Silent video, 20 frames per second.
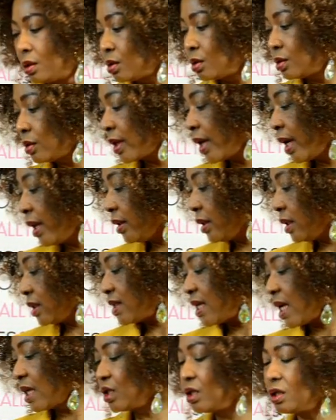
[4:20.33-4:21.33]
to get the
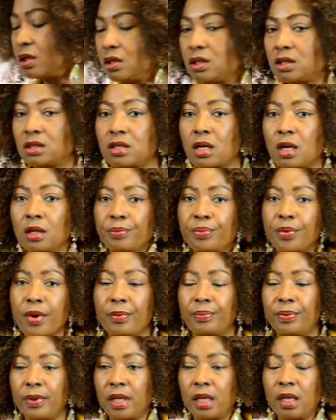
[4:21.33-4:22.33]
sections done
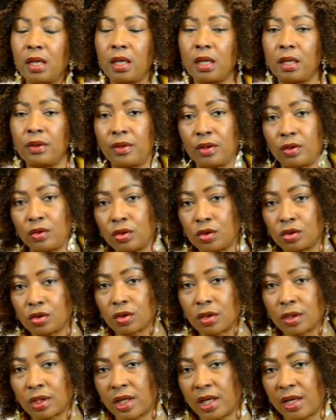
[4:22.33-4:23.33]
properly the
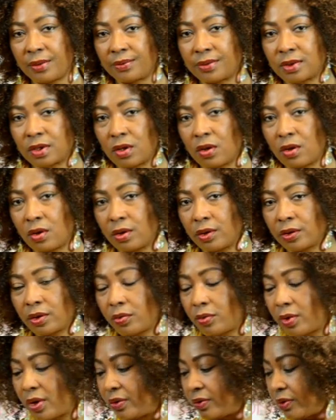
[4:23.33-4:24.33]
usual clips to hold
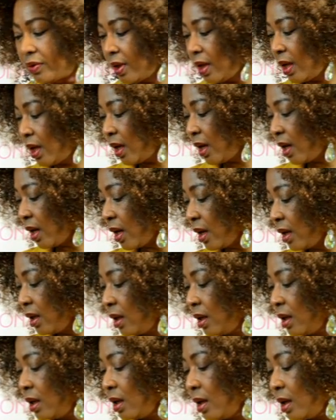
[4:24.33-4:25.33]
away the hair
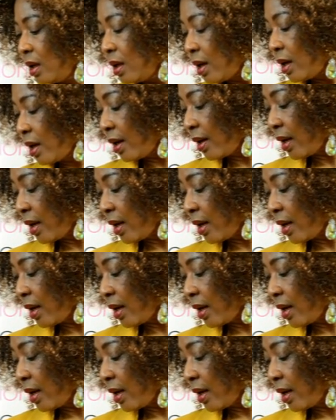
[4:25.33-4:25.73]
and